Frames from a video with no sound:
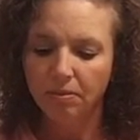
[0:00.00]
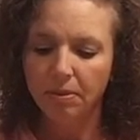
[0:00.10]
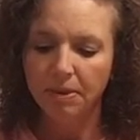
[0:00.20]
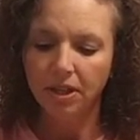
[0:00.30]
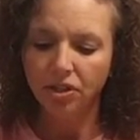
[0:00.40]

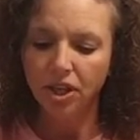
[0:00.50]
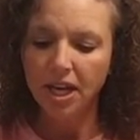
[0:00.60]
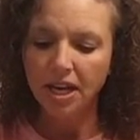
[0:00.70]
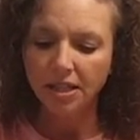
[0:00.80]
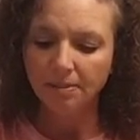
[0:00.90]
pimento
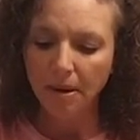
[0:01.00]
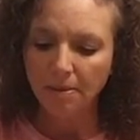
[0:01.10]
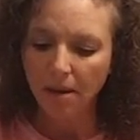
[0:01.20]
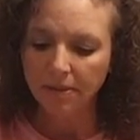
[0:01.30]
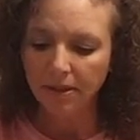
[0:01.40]
cheese, and my
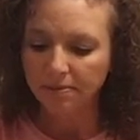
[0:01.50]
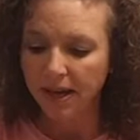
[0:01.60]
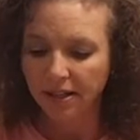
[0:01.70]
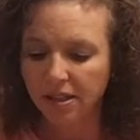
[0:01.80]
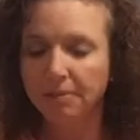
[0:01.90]
mama
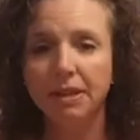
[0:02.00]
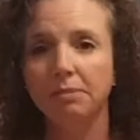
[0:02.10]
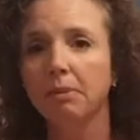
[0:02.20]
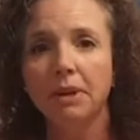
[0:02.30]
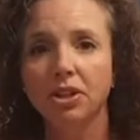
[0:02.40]
makes the
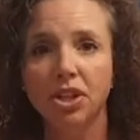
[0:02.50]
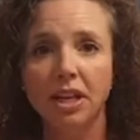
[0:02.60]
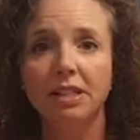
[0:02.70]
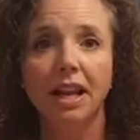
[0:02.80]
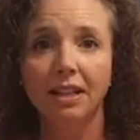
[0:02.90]
best pimento
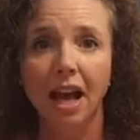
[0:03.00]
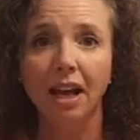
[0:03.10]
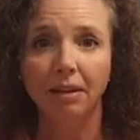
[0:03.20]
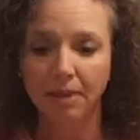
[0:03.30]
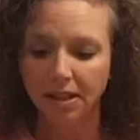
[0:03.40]
cheese, and Aunt
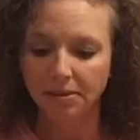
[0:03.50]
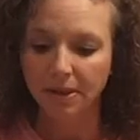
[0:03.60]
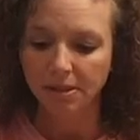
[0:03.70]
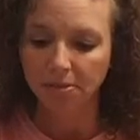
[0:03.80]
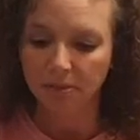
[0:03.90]
Diane makes the
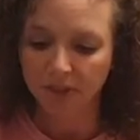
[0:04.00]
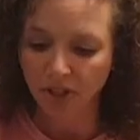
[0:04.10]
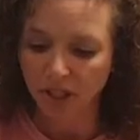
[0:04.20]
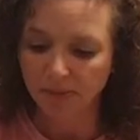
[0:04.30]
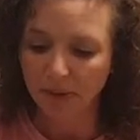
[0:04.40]
best pimento
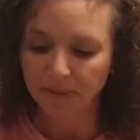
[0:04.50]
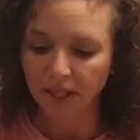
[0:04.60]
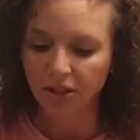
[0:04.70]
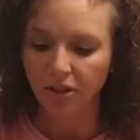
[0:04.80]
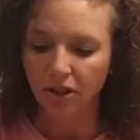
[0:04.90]
cheese, but I'm
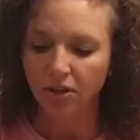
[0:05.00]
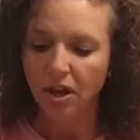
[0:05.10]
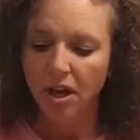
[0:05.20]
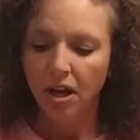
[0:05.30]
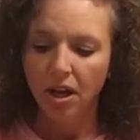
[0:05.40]
telling you,
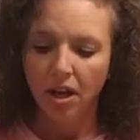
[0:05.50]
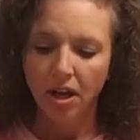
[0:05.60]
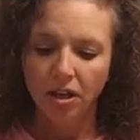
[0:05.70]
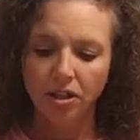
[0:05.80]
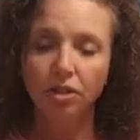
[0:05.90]

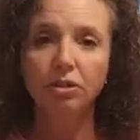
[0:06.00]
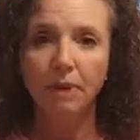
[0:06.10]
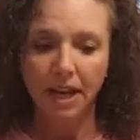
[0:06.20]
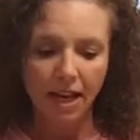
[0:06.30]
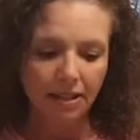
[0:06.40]
Duke's
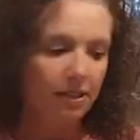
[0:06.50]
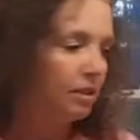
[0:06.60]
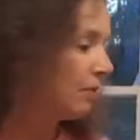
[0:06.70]
mayonnaise is